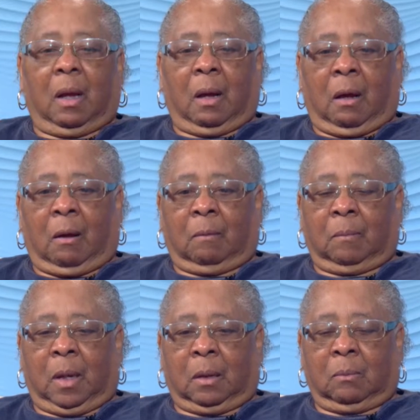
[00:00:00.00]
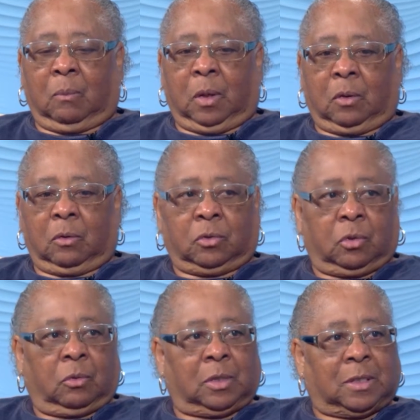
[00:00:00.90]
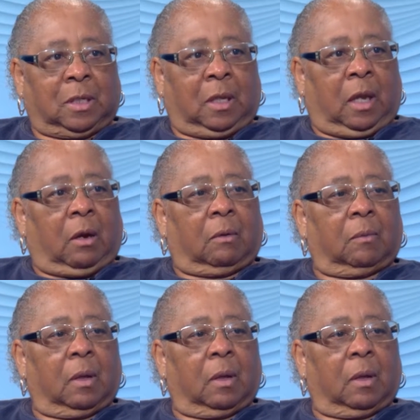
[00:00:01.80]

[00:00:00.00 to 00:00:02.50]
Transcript: and we do tours in there.